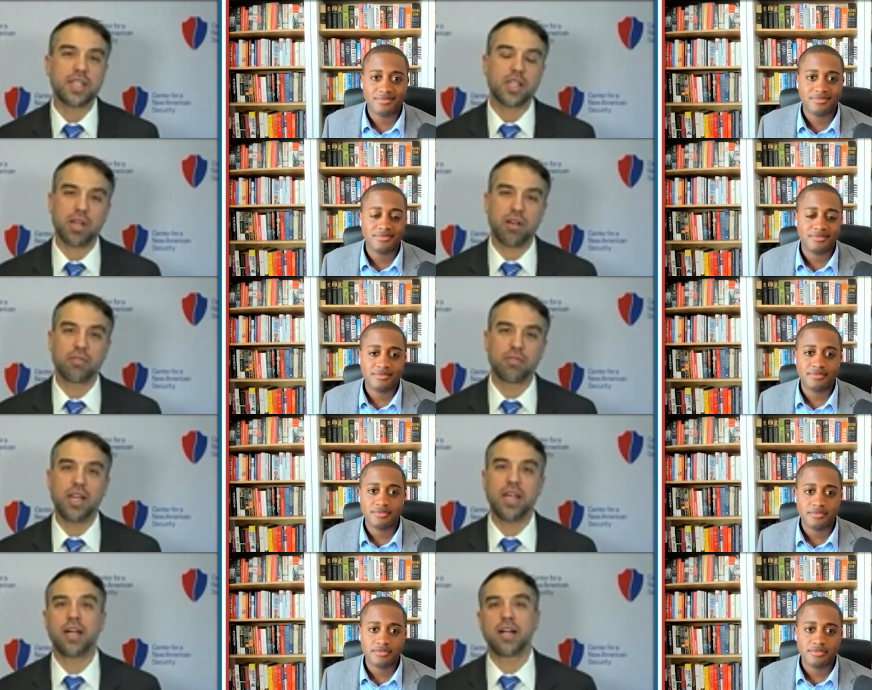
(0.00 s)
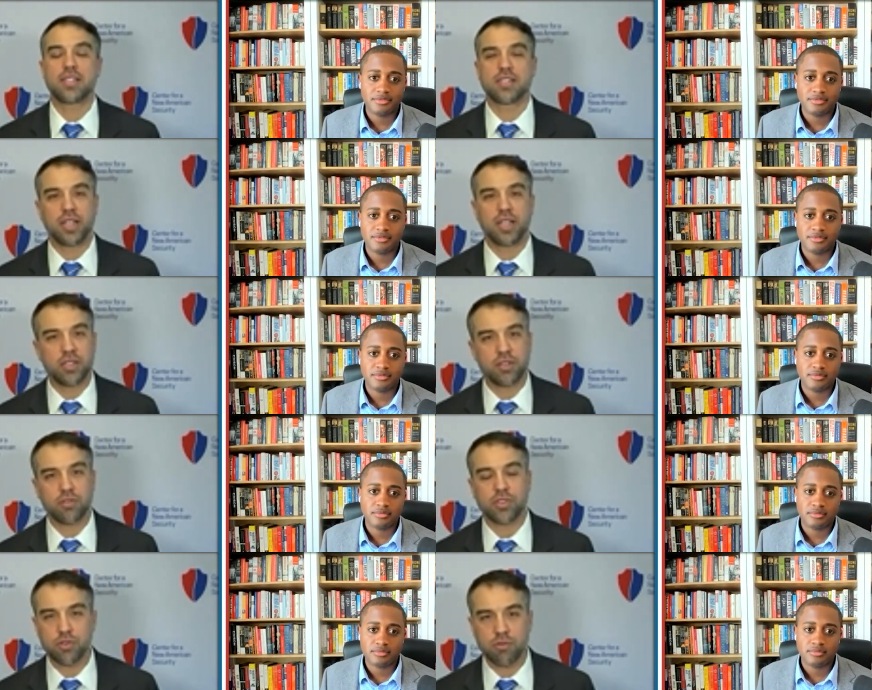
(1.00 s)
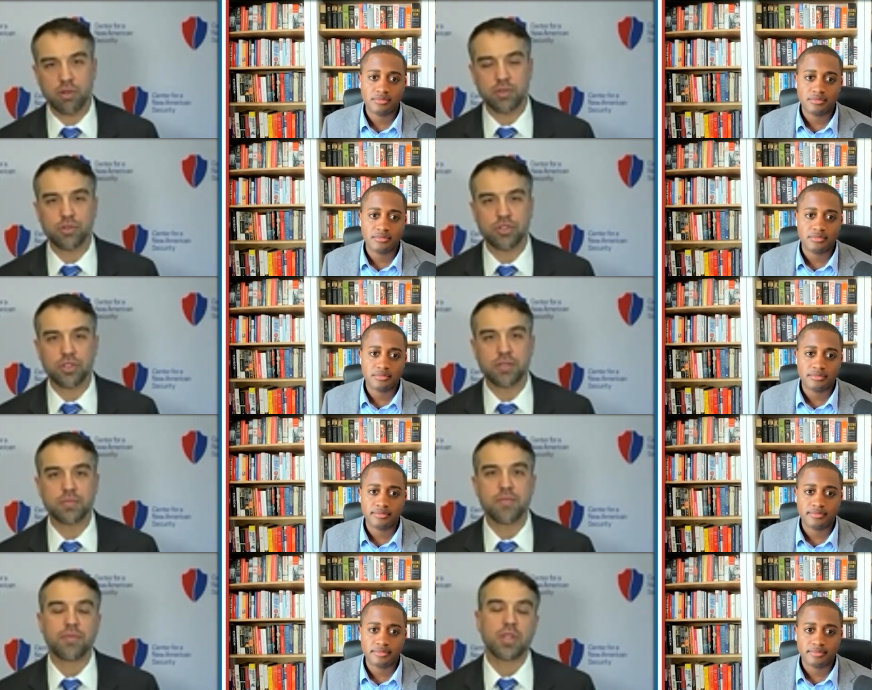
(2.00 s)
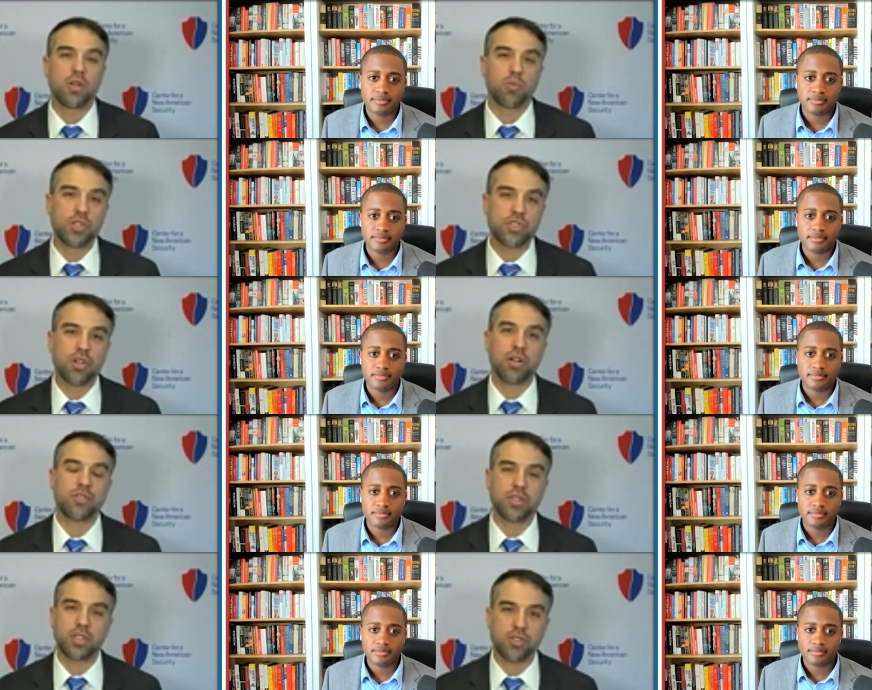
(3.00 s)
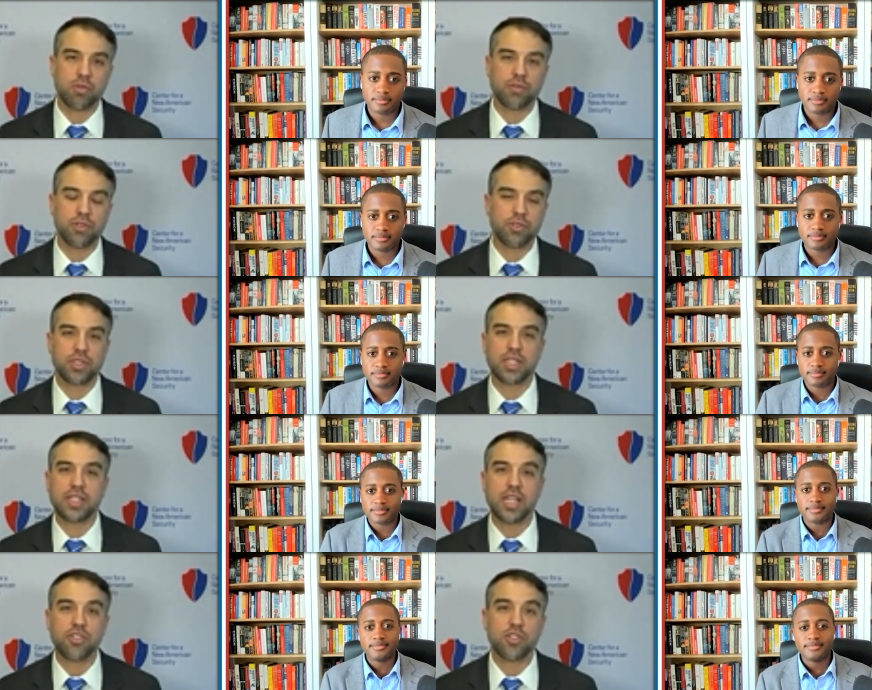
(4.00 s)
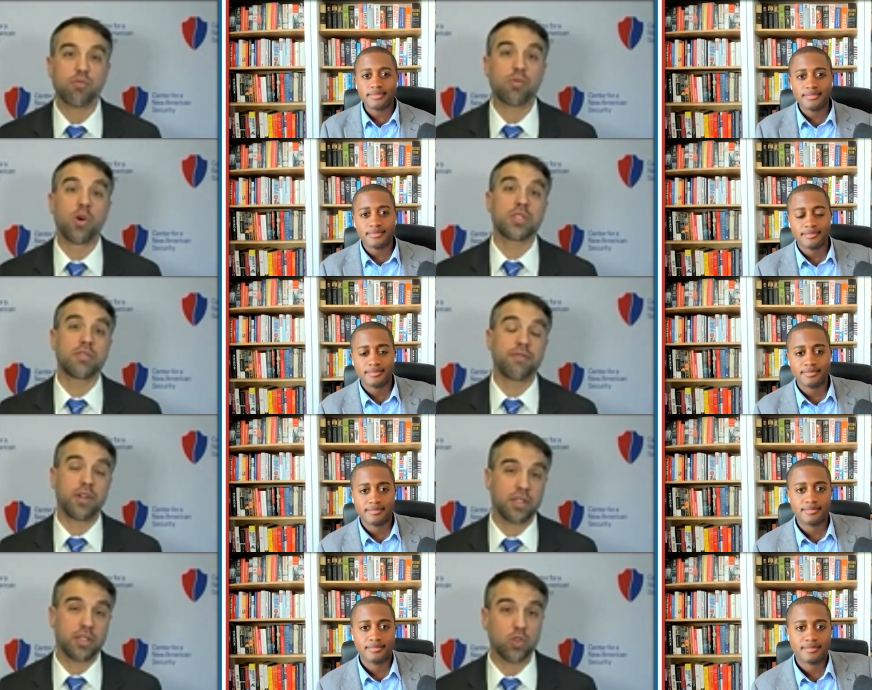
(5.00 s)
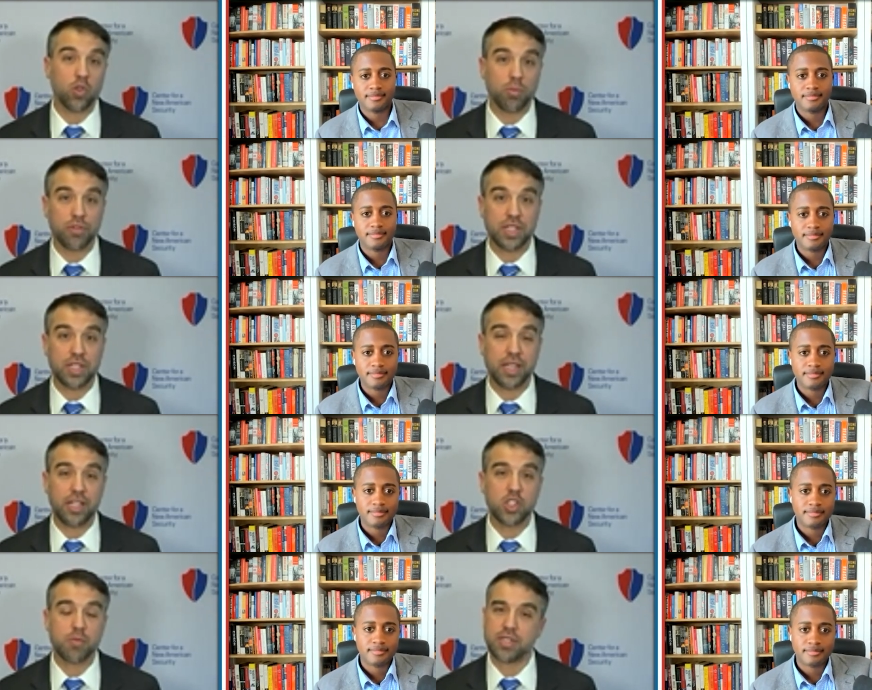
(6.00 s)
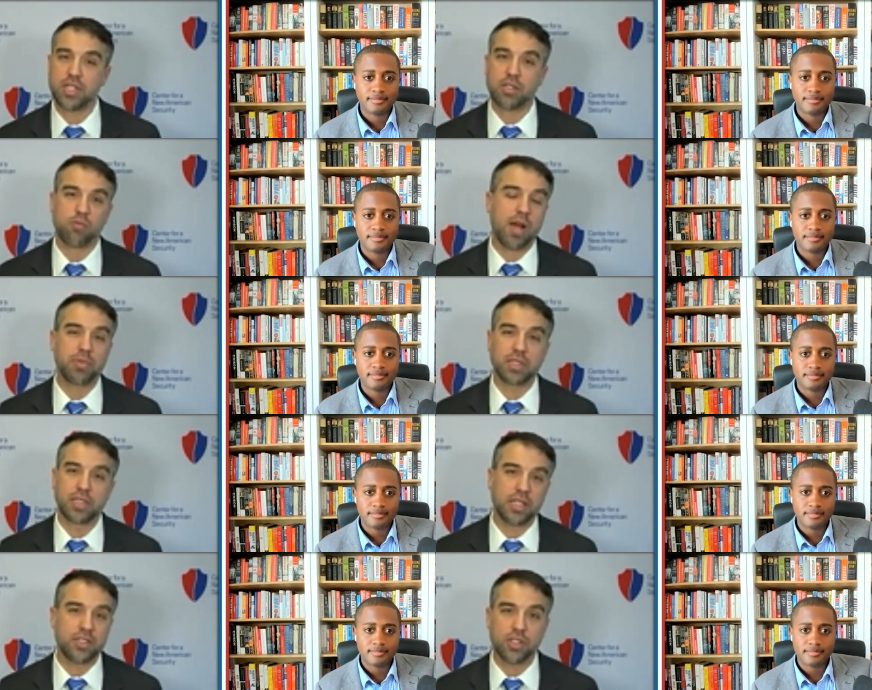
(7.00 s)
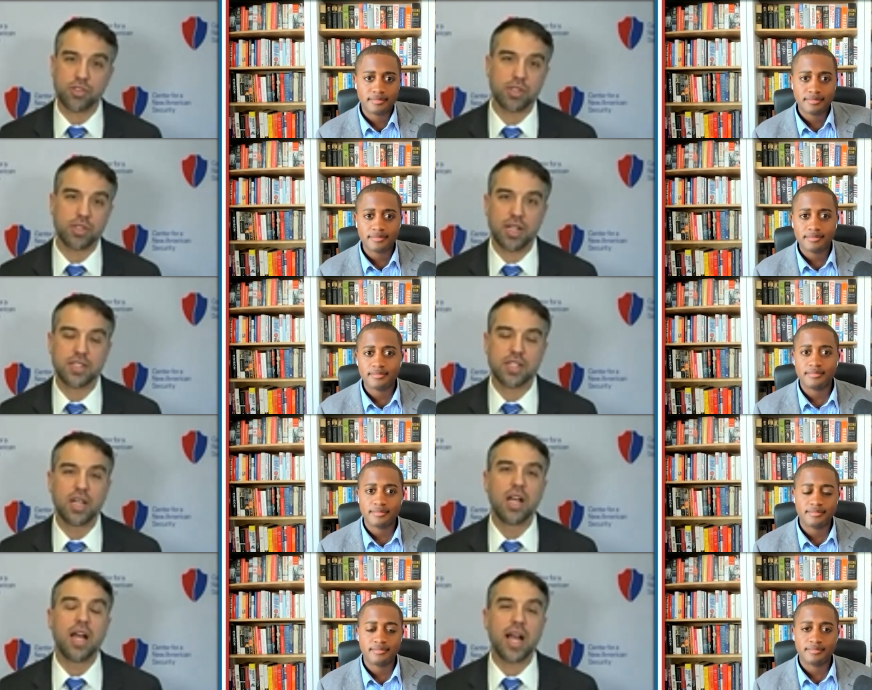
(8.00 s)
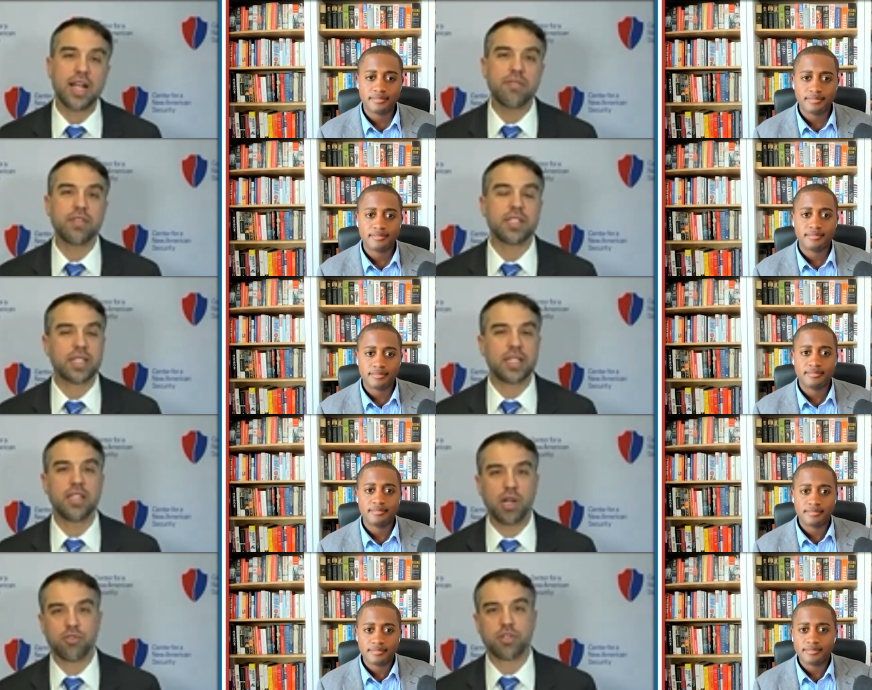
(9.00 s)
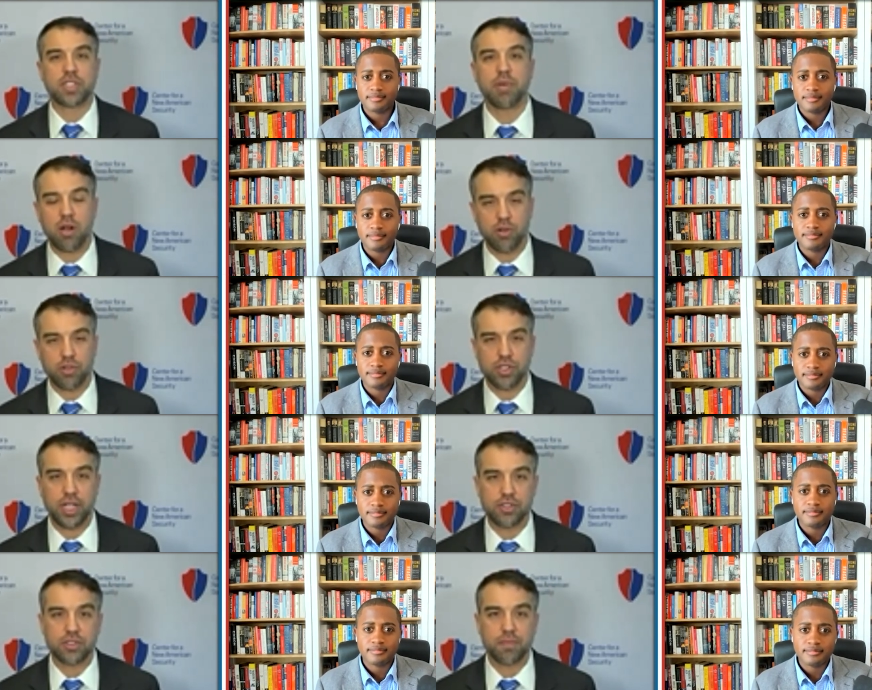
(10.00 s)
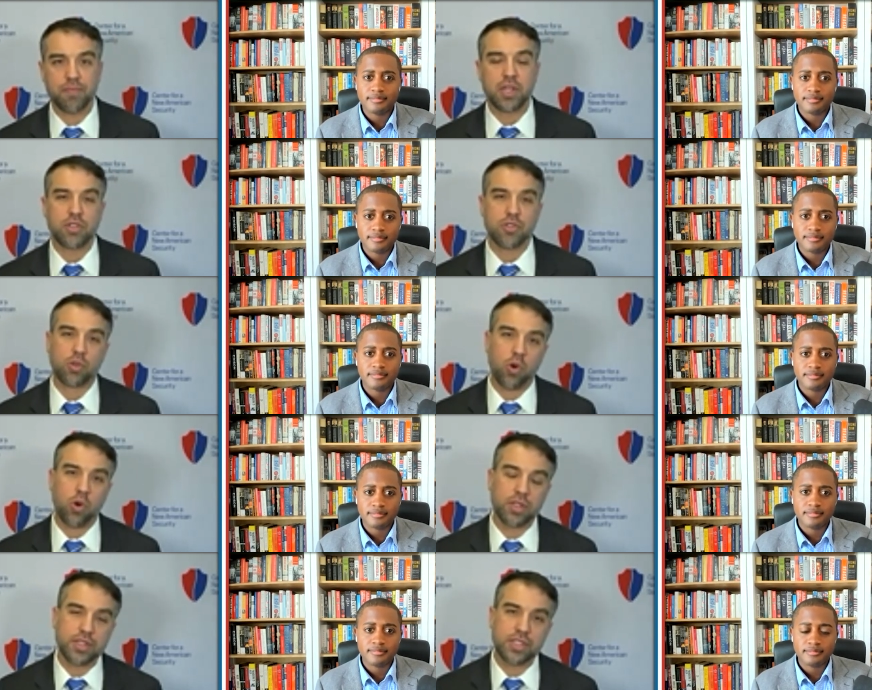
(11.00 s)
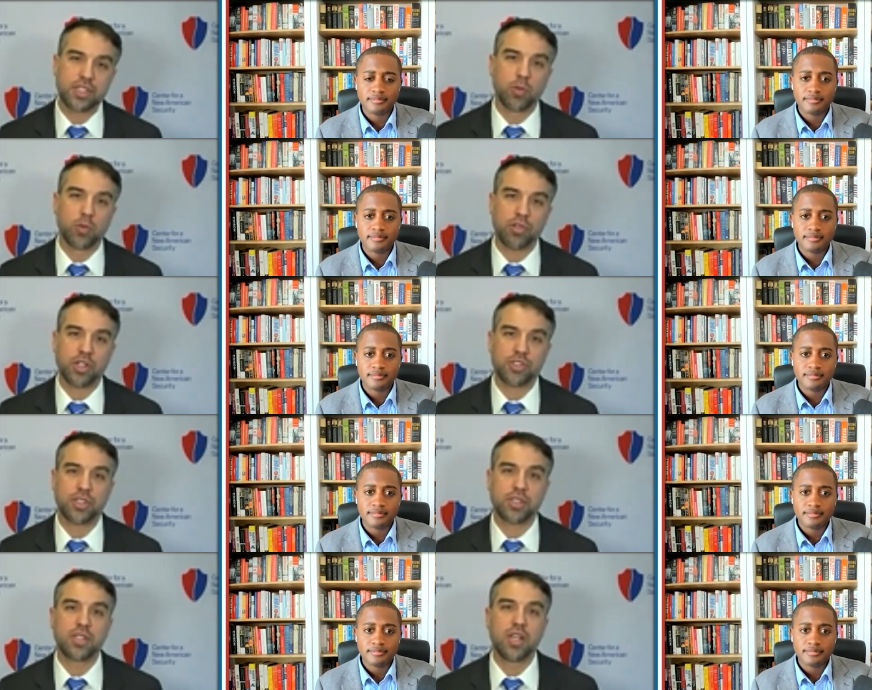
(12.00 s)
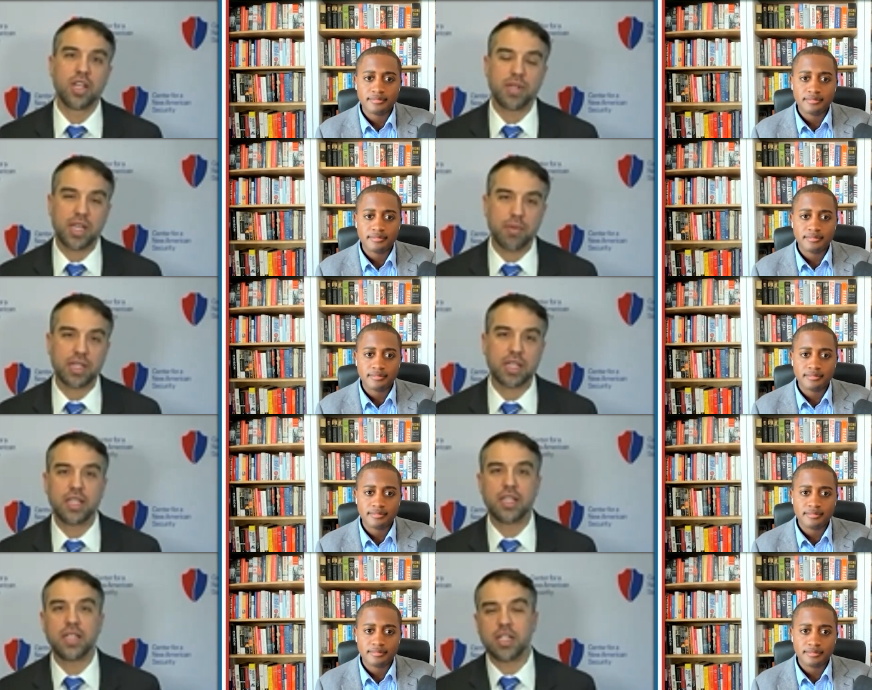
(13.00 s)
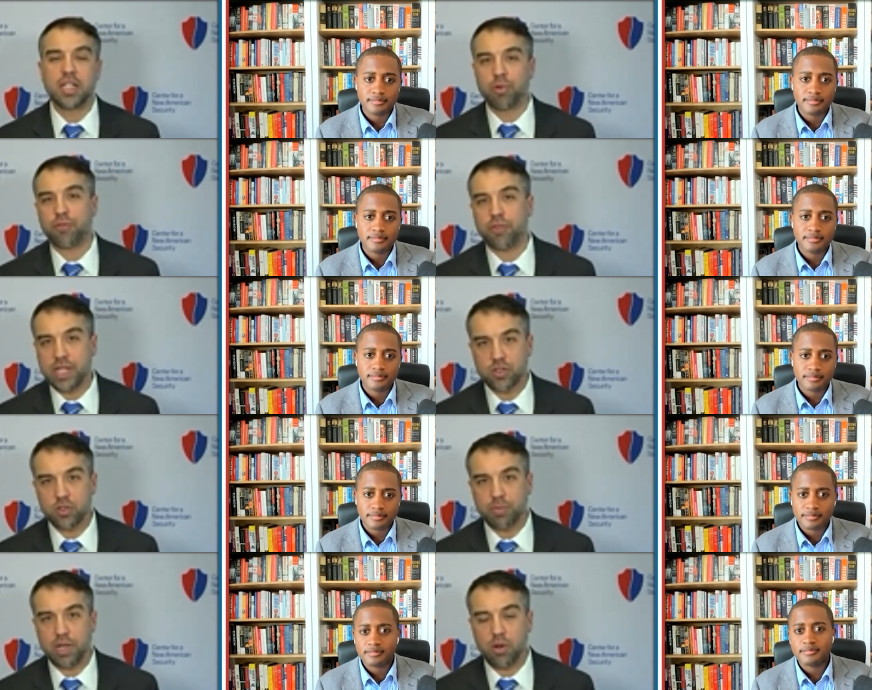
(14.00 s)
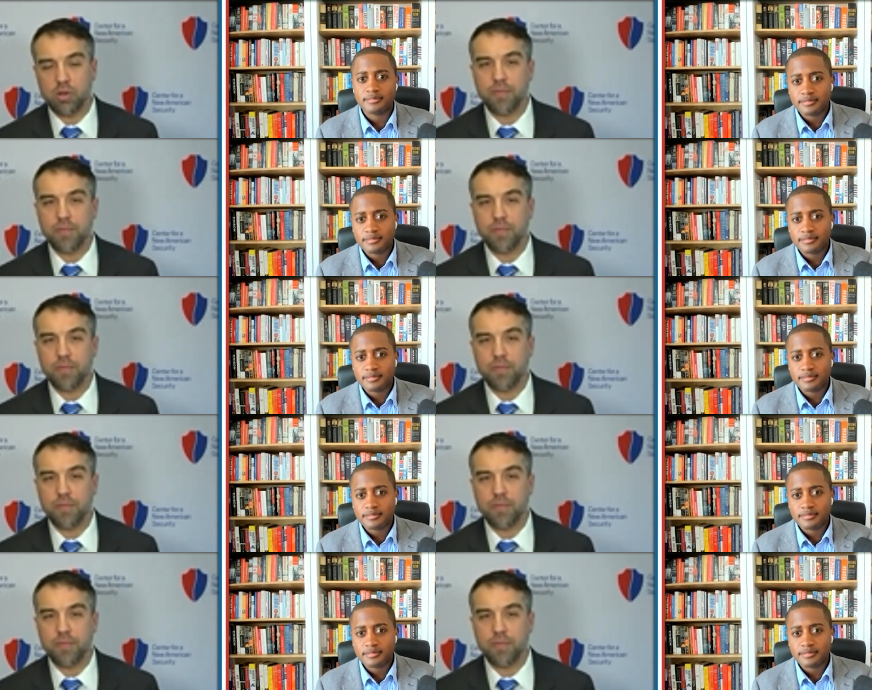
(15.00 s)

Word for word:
Speaker 1: about AIs like another industrial revolution, we saw during the Industrial Revolution that nations rose and fell on the global stage based on how rapidly they industrialized, and even the key metrics of power changed. So, coal and steel production became a key input for national power.